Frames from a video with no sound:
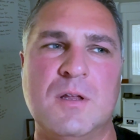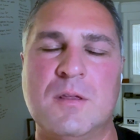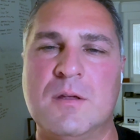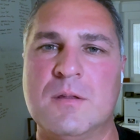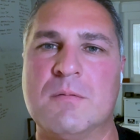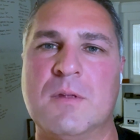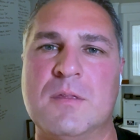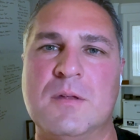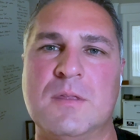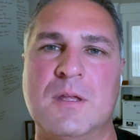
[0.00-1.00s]
I
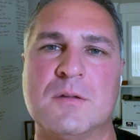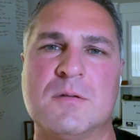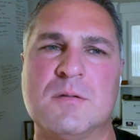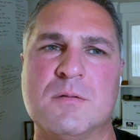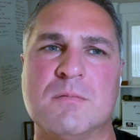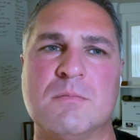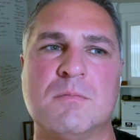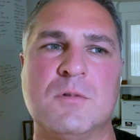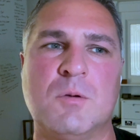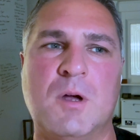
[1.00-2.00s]
think that's
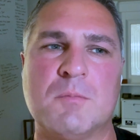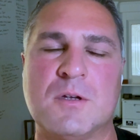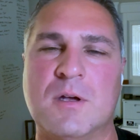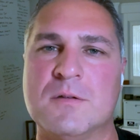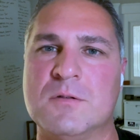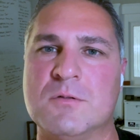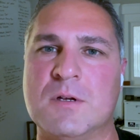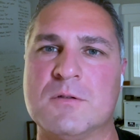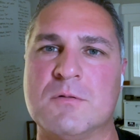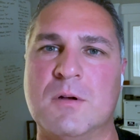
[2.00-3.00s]
your mom's cousin's
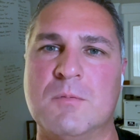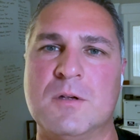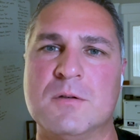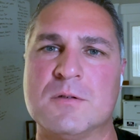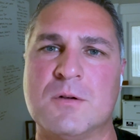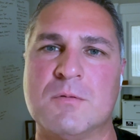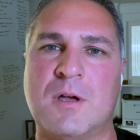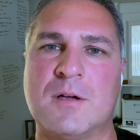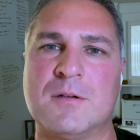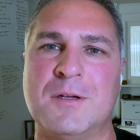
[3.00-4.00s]
restaurant. We can just go
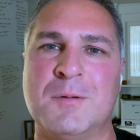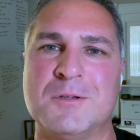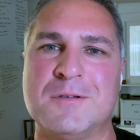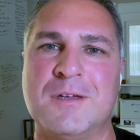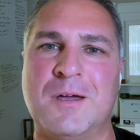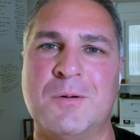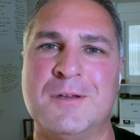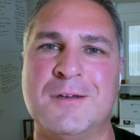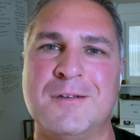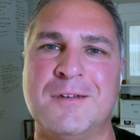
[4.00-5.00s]
talk to him and see how he
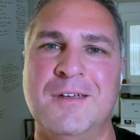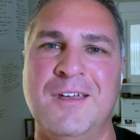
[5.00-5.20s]
did it."